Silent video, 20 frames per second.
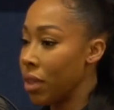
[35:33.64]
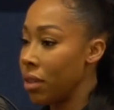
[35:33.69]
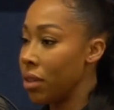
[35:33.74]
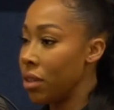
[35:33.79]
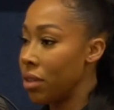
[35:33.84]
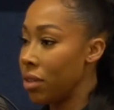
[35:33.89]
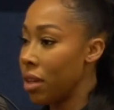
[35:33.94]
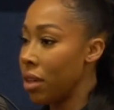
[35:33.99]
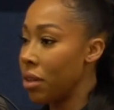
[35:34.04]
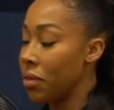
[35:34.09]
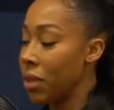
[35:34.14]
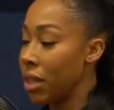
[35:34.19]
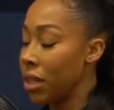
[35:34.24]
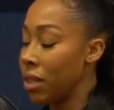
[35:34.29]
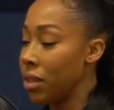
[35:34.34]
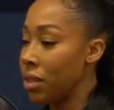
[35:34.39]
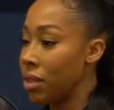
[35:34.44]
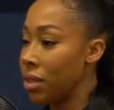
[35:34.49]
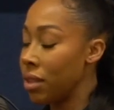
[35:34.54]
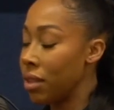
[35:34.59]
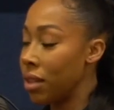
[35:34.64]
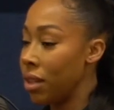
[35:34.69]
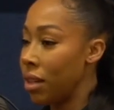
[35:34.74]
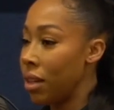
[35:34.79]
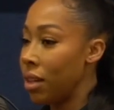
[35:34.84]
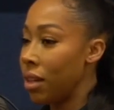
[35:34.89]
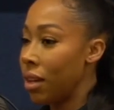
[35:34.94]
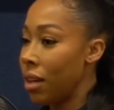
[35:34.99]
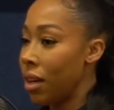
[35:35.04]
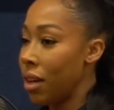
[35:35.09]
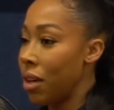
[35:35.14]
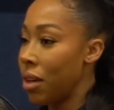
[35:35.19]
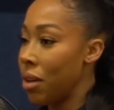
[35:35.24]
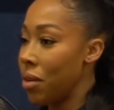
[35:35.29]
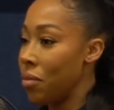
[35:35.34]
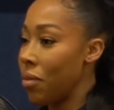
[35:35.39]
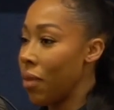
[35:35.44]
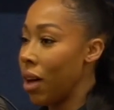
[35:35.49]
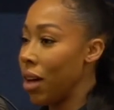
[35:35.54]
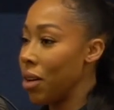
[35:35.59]
service,
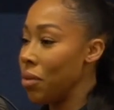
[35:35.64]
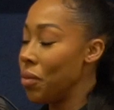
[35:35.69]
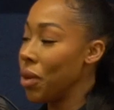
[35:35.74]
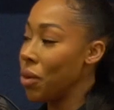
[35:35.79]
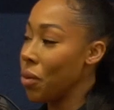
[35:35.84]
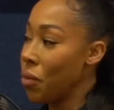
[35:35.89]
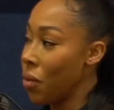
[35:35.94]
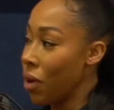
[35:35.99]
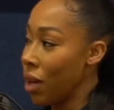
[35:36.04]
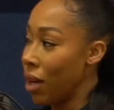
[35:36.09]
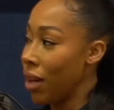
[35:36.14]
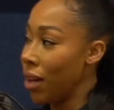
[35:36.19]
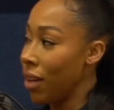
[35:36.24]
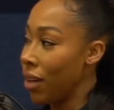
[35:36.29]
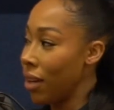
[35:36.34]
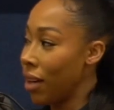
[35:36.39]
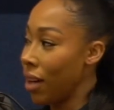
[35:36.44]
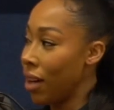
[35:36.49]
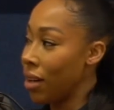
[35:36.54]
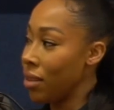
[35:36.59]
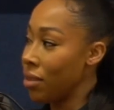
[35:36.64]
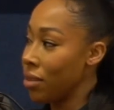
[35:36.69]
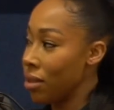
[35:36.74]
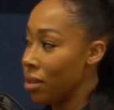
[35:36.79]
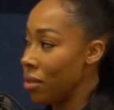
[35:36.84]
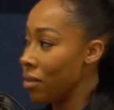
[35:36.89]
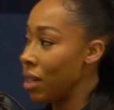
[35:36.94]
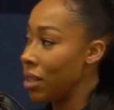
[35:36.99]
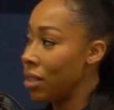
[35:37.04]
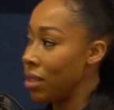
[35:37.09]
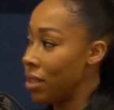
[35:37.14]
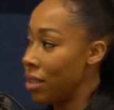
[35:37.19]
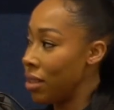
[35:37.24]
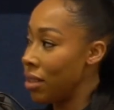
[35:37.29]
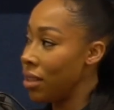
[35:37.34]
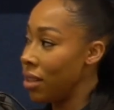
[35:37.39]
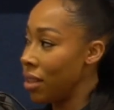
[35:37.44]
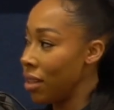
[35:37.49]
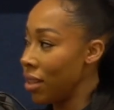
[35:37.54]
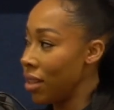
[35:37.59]
I went away and created
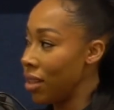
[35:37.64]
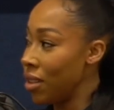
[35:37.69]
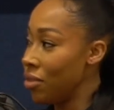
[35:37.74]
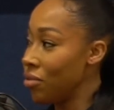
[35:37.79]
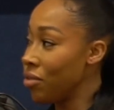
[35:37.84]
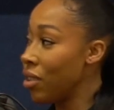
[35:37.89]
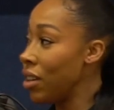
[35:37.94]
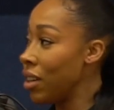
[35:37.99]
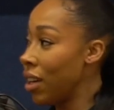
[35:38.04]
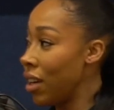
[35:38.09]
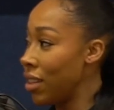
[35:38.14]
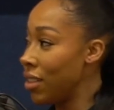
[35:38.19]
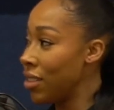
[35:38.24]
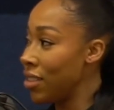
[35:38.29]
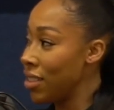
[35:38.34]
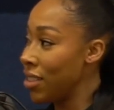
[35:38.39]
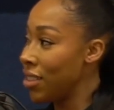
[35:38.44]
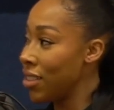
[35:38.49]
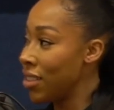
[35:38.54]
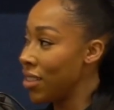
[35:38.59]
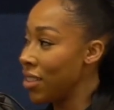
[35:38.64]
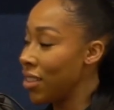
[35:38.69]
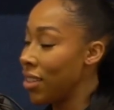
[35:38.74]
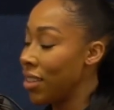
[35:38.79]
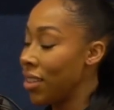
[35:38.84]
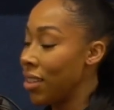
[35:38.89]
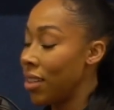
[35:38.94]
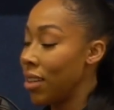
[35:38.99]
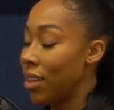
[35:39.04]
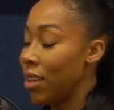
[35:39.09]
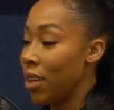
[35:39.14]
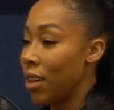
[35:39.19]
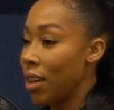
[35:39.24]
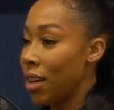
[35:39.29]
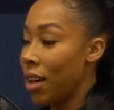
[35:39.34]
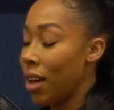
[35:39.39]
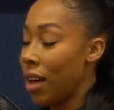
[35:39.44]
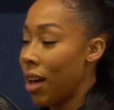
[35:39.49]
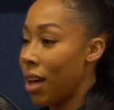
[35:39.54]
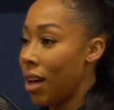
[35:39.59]
the front end,
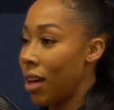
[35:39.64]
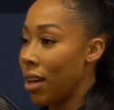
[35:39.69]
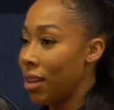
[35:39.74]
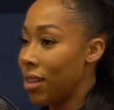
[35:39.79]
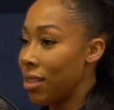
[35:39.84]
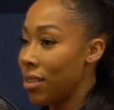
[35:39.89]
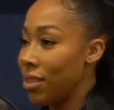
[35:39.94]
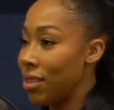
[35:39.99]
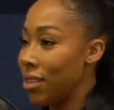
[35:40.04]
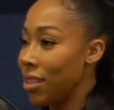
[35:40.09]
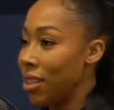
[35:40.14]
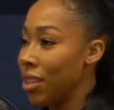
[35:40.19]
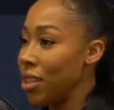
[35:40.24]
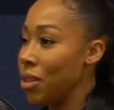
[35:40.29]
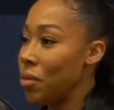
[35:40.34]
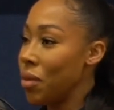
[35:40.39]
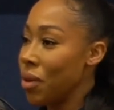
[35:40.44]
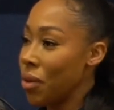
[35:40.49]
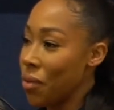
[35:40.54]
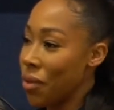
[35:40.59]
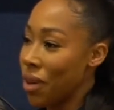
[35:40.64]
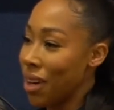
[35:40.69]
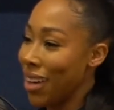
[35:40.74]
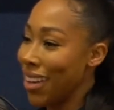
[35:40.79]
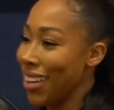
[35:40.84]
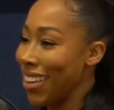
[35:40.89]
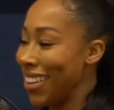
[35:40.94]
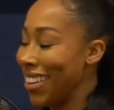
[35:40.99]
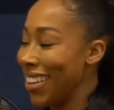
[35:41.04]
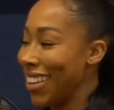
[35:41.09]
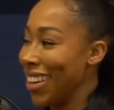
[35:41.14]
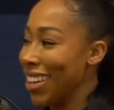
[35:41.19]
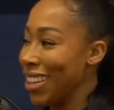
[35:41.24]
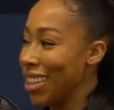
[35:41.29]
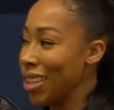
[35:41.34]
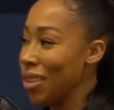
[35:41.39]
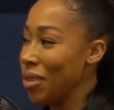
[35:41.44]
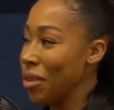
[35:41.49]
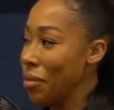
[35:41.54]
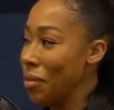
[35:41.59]
and he went away and
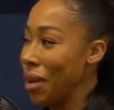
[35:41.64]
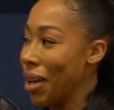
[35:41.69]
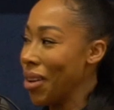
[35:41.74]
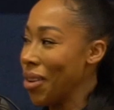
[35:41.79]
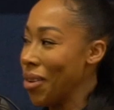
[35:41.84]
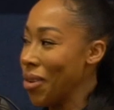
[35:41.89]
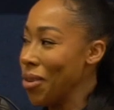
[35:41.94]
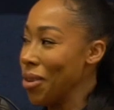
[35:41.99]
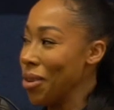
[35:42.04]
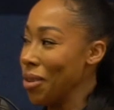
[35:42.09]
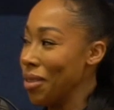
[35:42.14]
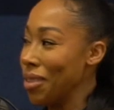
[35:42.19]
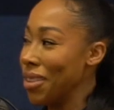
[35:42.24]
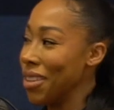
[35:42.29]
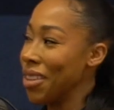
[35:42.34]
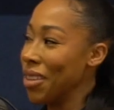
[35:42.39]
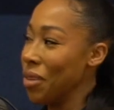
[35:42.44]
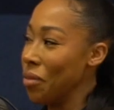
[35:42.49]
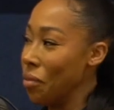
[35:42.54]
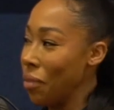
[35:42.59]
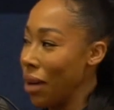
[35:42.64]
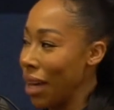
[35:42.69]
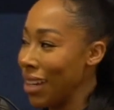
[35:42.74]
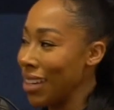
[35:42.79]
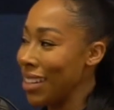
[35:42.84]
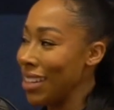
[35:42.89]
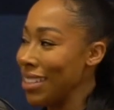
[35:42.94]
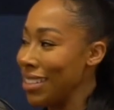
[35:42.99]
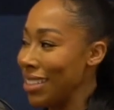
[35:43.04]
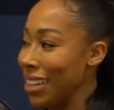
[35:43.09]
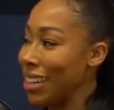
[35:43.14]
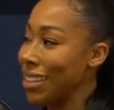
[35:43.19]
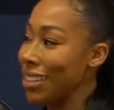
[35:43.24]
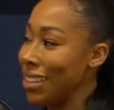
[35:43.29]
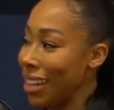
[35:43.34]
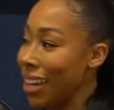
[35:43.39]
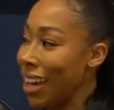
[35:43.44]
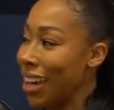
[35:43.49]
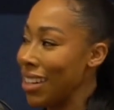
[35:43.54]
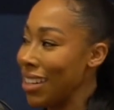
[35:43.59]
thought about all of the back end
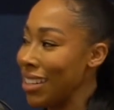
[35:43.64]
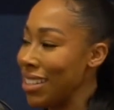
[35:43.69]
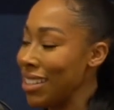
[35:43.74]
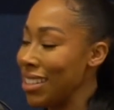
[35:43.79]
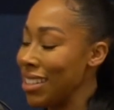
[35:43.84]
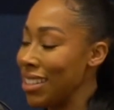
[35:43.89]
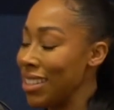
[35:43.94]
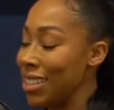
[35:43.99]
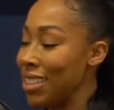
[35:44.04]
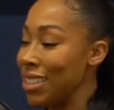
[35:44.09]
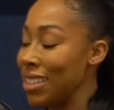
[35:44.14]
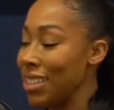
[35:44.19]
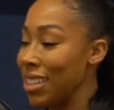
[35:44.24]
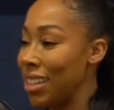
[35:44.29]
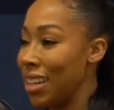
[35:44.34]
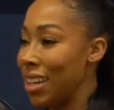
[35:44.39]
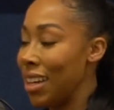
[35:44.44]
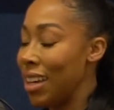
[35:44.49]
technicalities.